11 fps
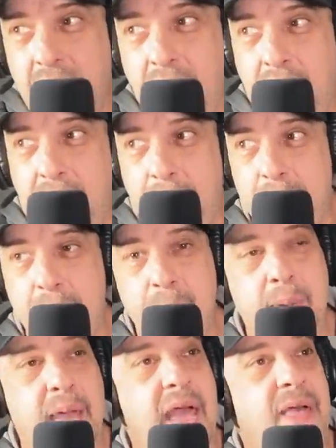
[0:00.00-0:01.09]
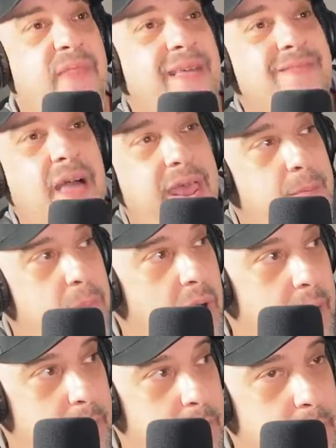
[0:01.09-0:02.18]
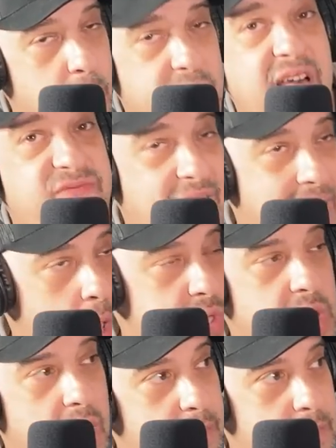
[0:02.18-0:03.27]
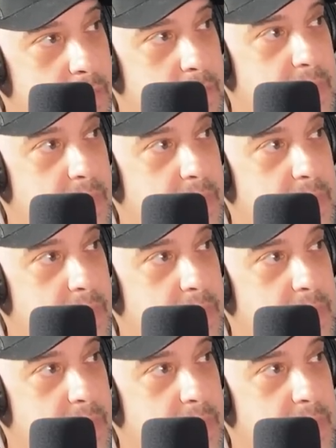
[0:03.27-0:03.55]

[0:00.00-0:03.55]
Um, and they light him up or light the house up.